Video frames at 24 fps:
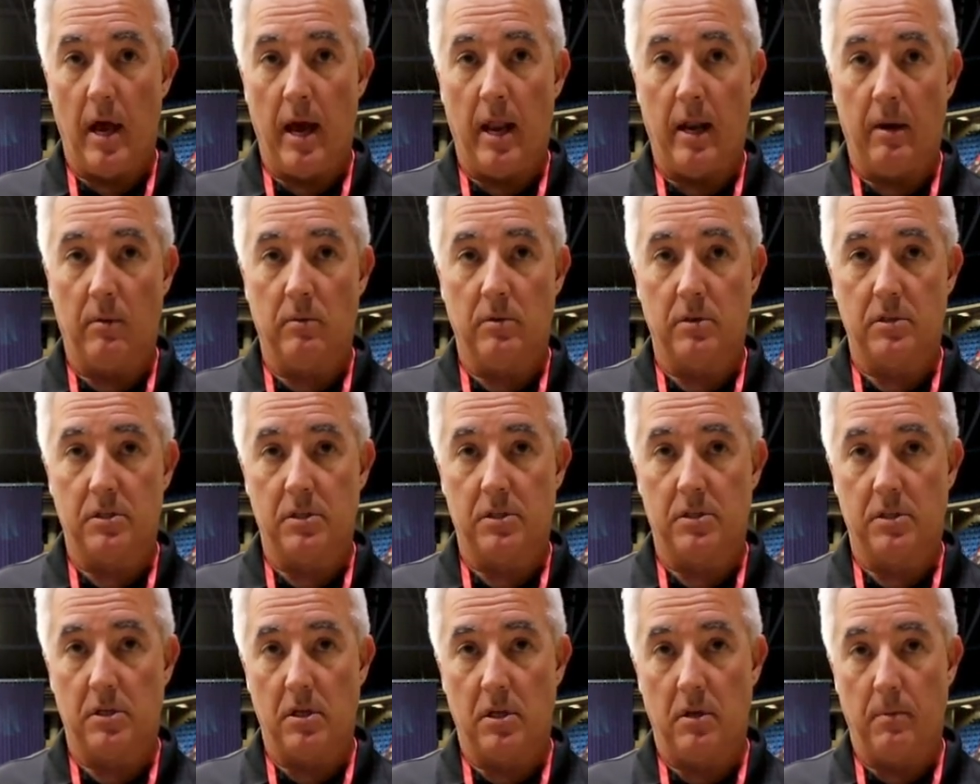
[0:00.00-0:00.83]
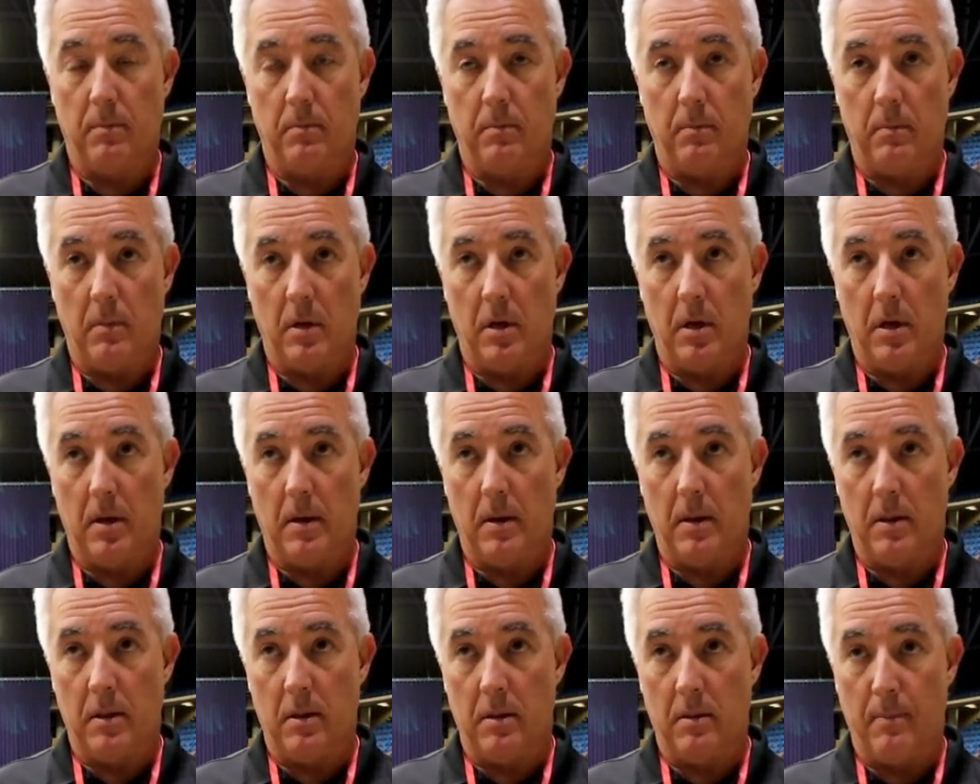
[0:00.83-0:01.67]
And it was
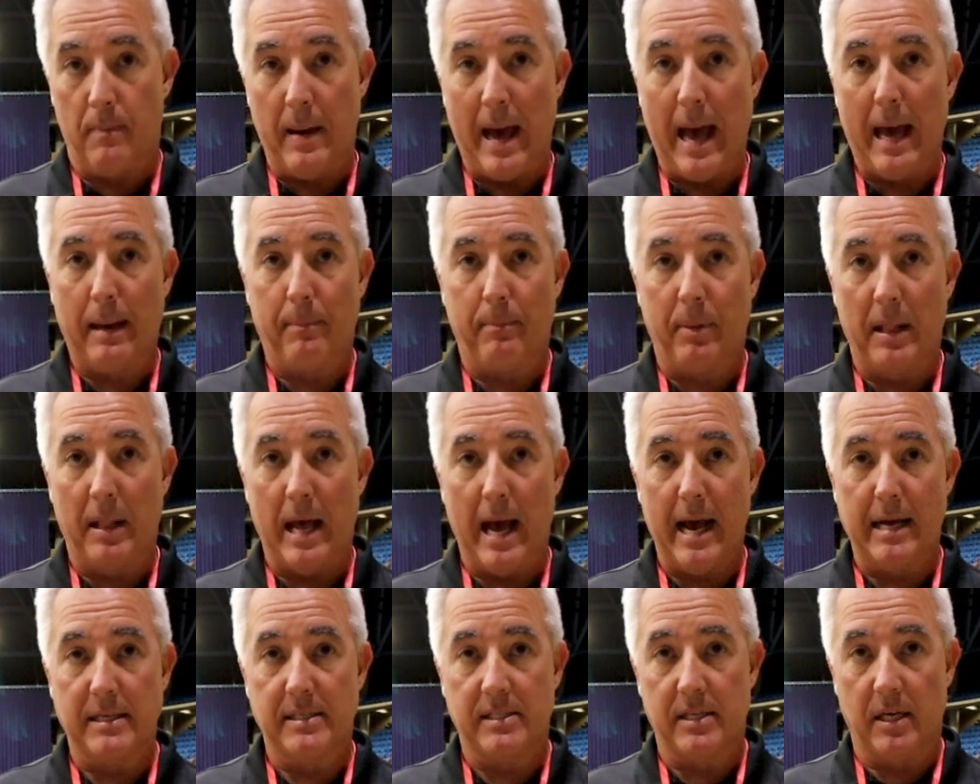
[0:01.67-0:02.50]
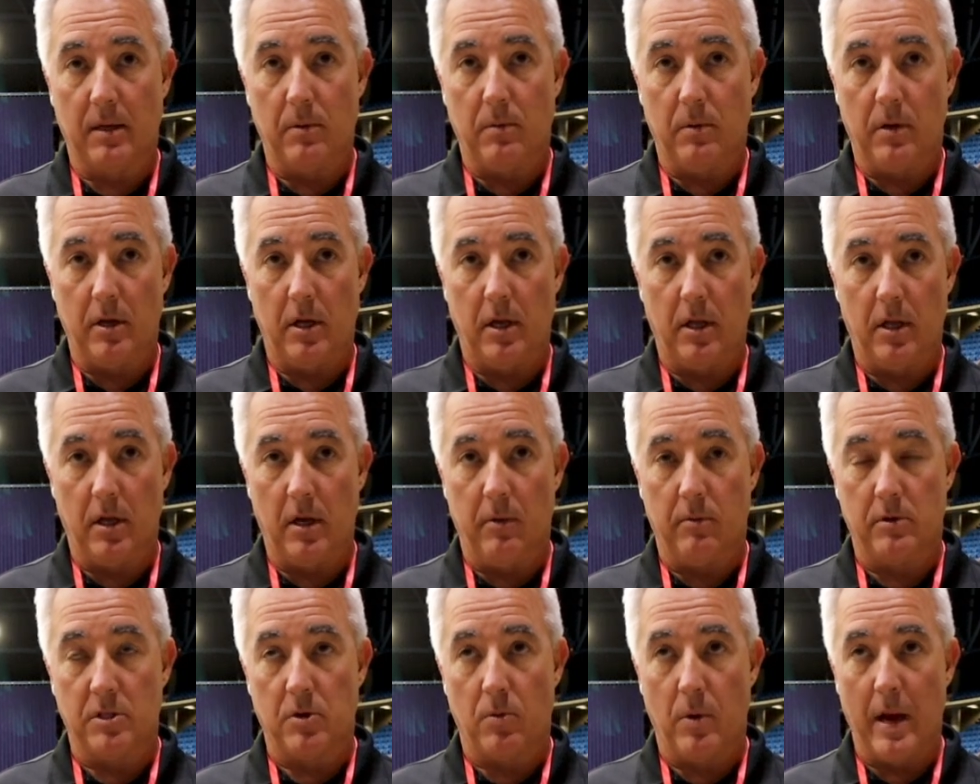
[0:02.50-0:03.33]
the bad plastic when
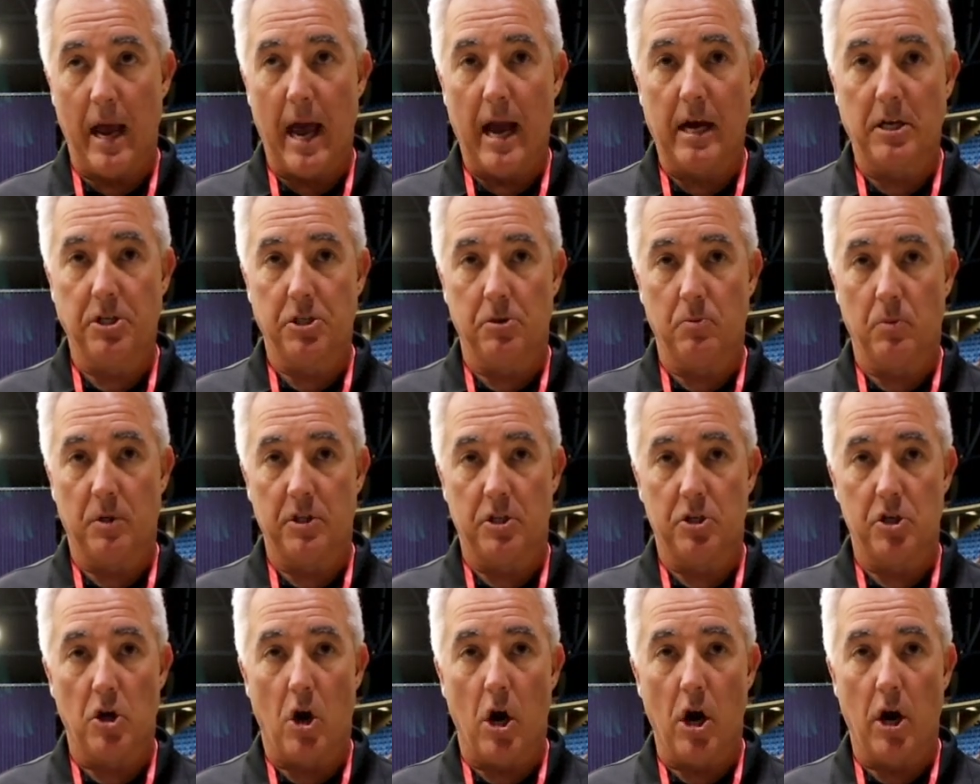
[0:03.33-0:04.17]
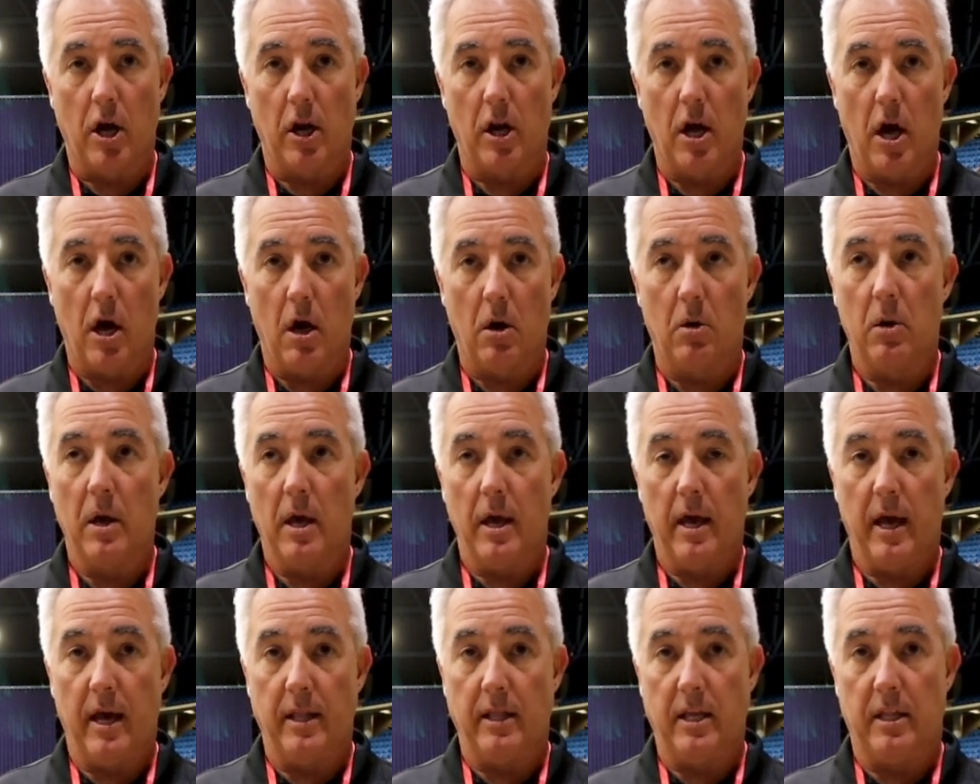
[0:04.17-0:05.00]
it was a reaction with the targanol,
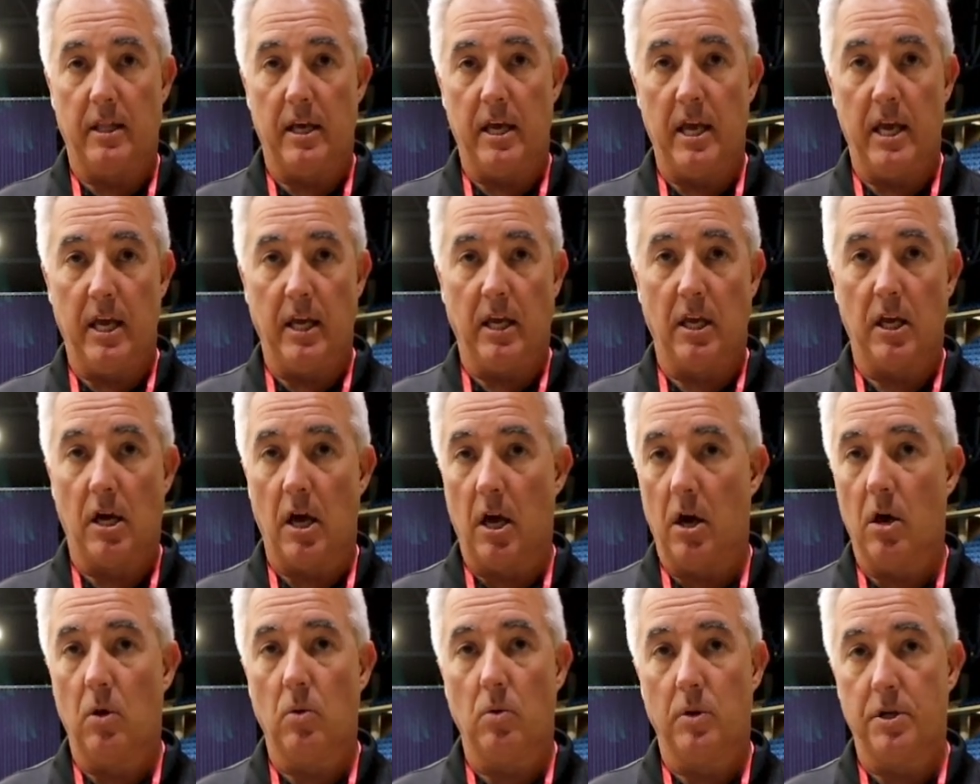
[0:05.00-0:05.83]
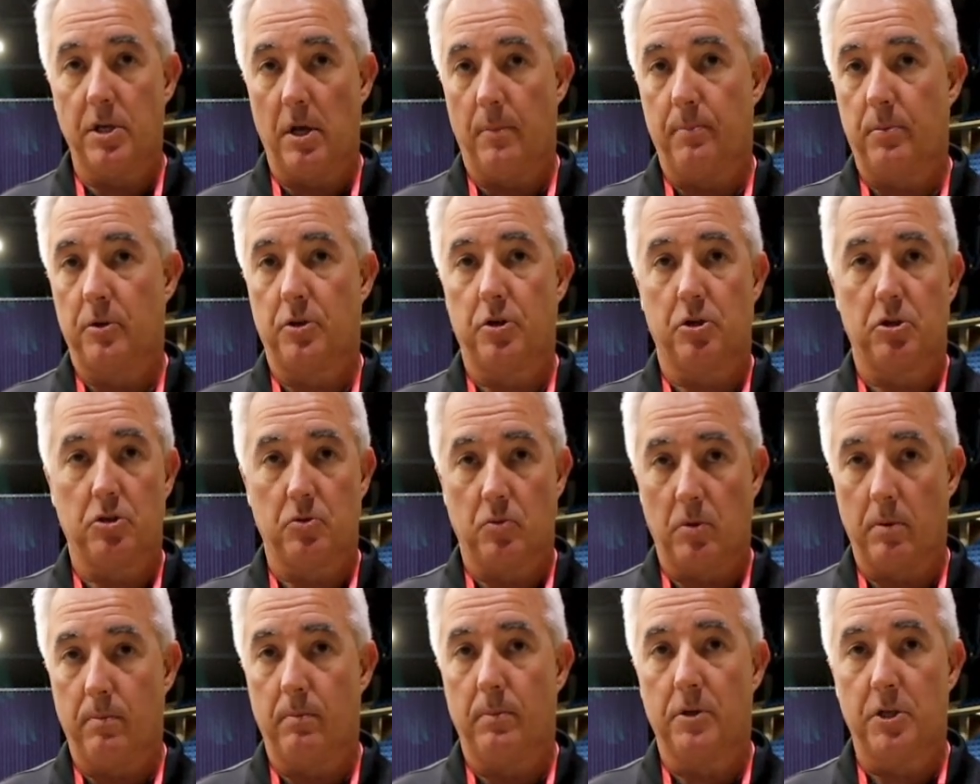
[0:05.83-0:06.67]
and then the heat and cold
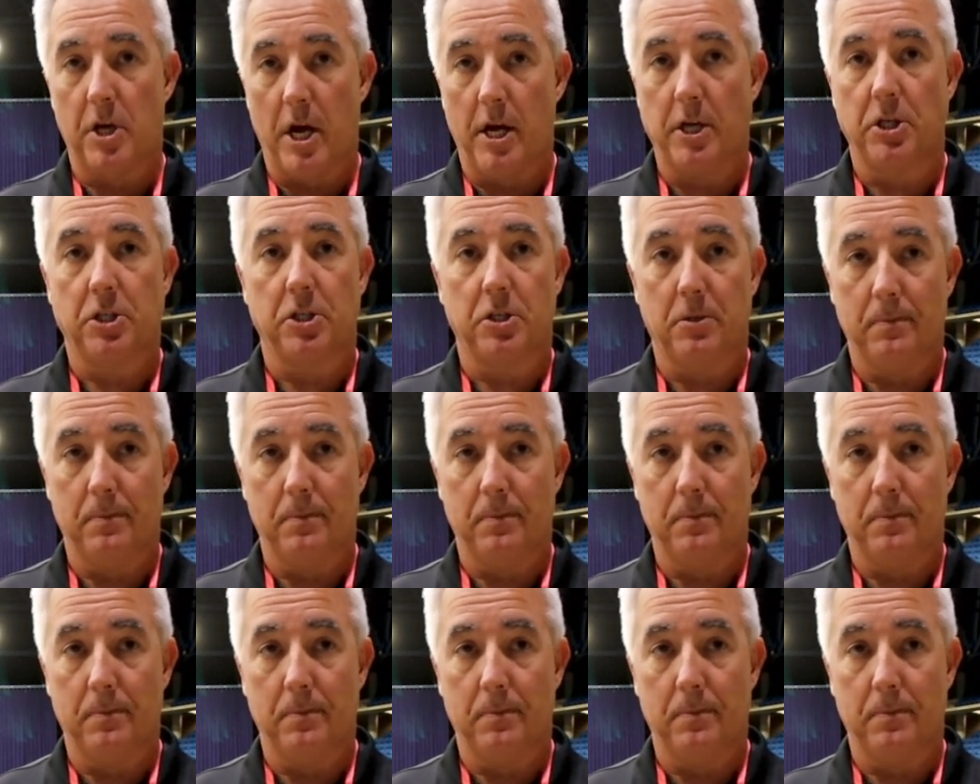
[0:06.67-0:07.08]
temperatures would change